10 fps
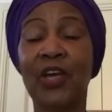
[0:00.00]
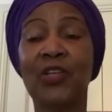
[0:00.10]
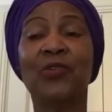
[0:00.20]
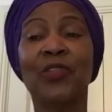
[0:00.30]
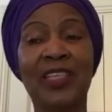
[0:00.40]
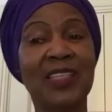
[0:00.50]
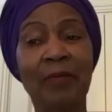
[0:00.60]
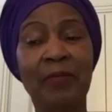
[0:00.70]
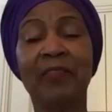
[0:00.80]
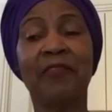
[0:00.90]
So there's
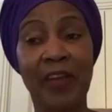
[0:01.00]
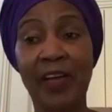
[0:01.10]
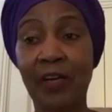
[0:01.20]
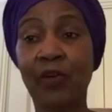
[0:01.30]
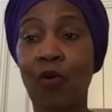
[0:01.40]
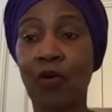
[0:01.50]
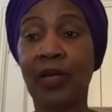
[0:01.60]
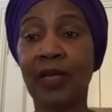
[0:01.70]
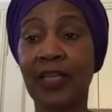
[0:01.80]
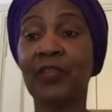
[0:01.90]
something very
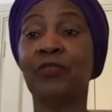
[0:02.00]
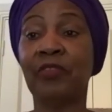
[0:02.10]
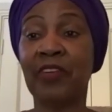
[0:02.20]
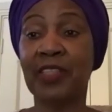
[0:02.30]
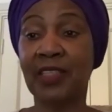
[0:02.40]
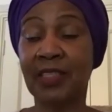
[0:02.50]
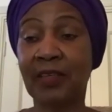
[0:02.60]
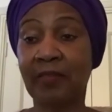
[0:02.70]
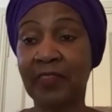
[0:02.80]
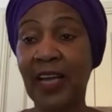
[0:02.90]
wrong that universities
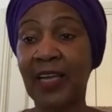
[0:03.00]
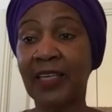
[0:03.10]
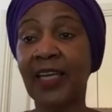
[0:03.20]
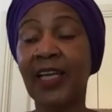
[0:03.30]
have done